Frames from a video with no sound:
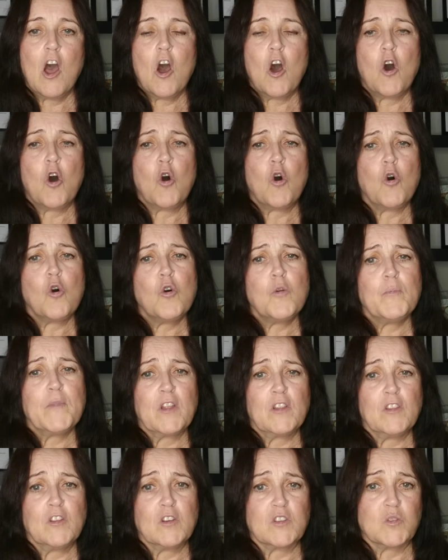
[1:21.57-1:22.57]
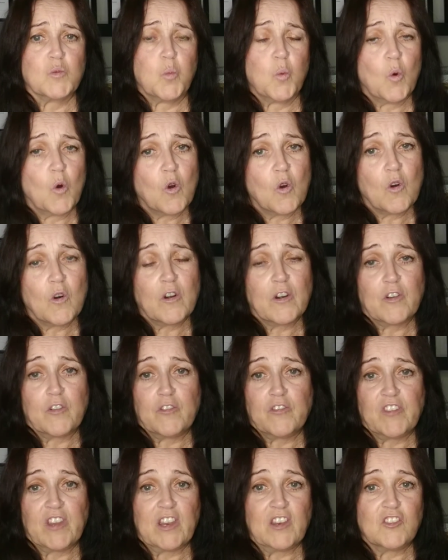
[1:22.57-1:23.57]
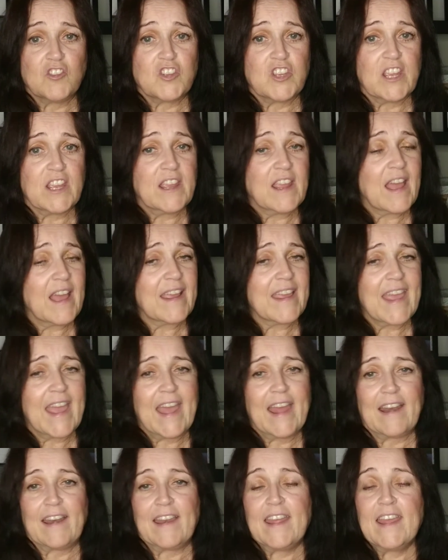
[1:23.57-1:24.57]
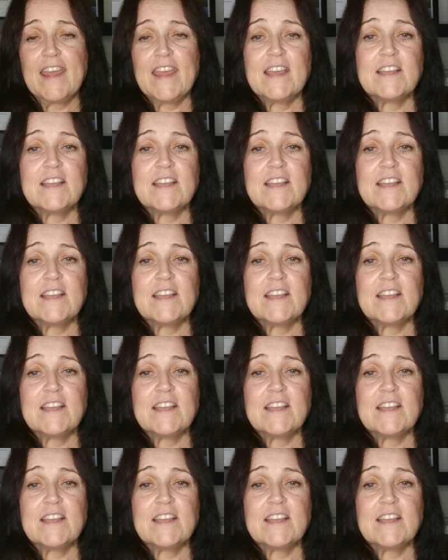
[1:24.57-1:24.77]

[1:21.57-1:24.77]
A home that looks worn or dingy, again,